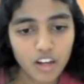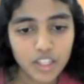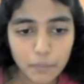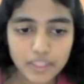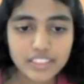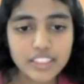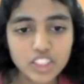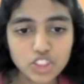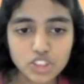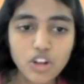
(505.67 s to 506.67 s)

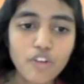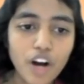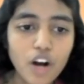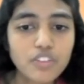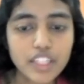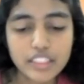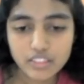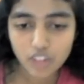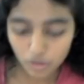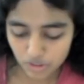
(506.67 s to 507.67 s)
representation of how we
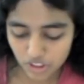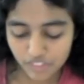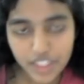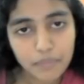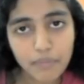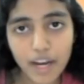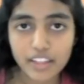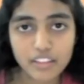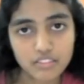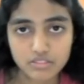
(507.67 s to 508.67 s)
can observe it
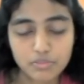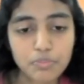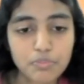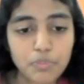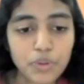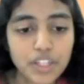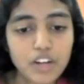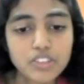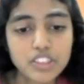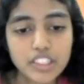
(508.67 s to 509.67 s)
by pouring
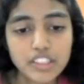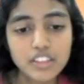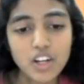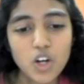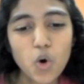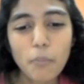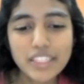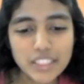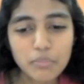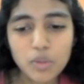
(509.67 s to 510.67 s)
out the
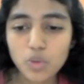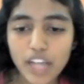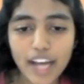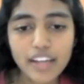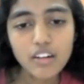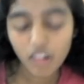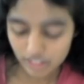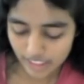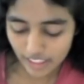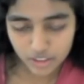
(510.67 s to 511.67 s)
coma C blue dye
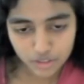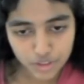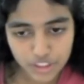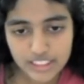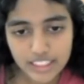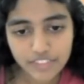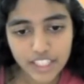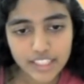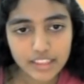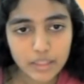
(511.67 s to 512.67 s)
on the electrophoresis, and we
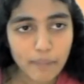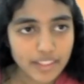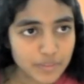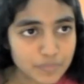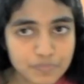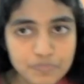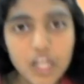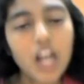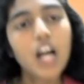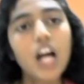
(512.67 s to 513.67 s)
can get the pattern.
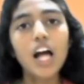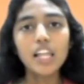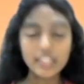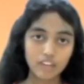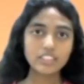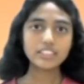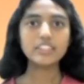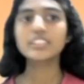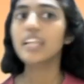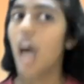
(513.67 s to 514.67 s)
Now let's
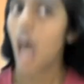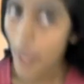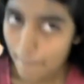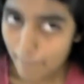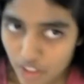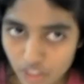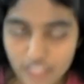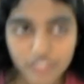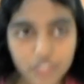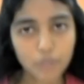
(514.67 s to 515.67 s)
understand high pressure
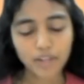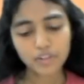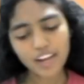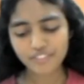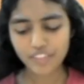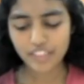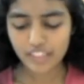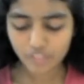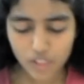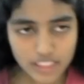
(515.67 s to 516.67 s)
liquid
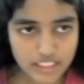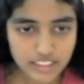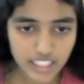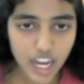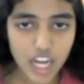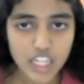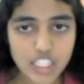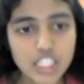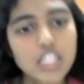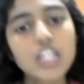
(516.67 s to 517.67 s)
chromatography. What is
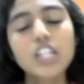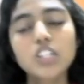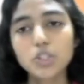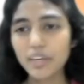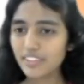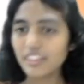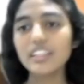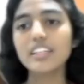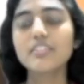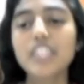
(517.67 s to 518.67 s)
that? So
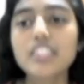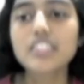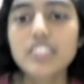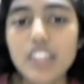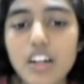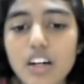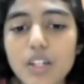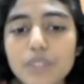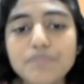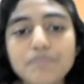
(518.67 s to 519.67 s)
basically, there's
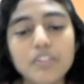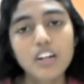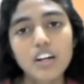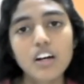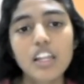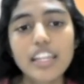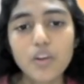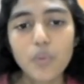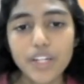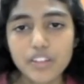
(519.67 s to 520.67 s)
a
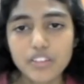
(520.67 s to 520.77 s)
liquid